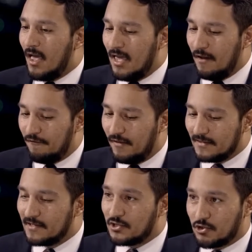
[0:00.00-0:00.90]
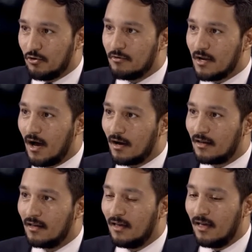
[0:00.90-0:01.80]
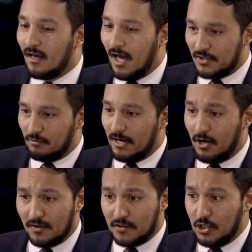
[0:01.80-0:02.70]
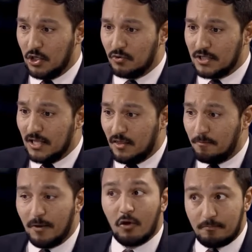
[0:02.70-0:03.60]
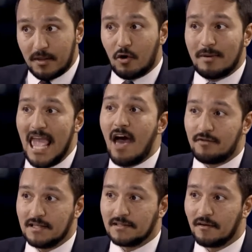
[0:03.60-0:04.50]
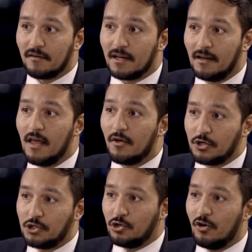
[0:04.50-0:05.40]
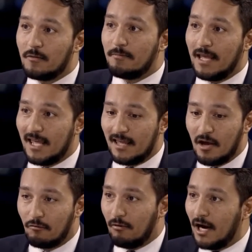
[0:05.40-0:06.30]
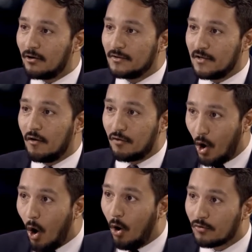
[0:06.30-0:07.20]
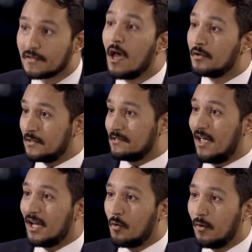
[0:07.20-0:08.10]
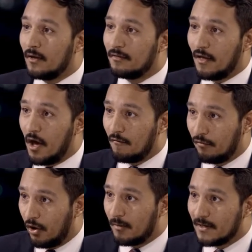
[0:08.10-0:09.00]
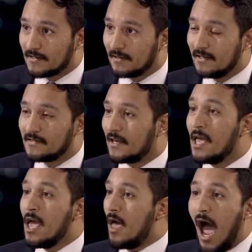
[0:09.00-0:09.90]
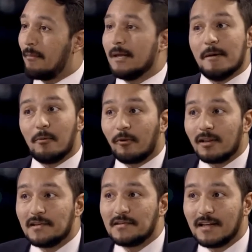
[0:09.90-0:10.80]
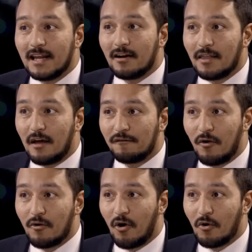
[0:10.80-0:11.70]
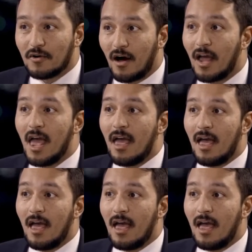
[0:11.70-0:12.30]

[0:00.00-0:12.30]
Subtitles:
If this is true, Doc, as you already know, it's huge, but there'll be evidence of it. There should be records of calls, just like with Volodymyr Zelensky. How many people were listening in on that phone call, Doc?